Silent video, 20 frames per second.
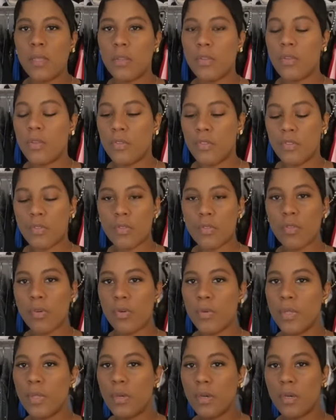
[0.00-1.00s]
you can just
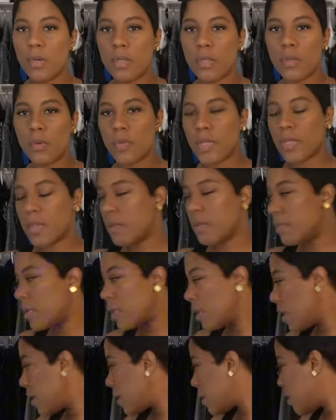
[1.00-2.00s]
throw it on with
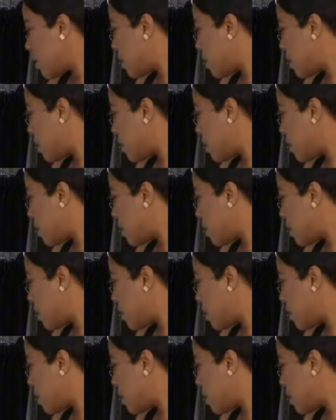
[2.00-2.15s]
something like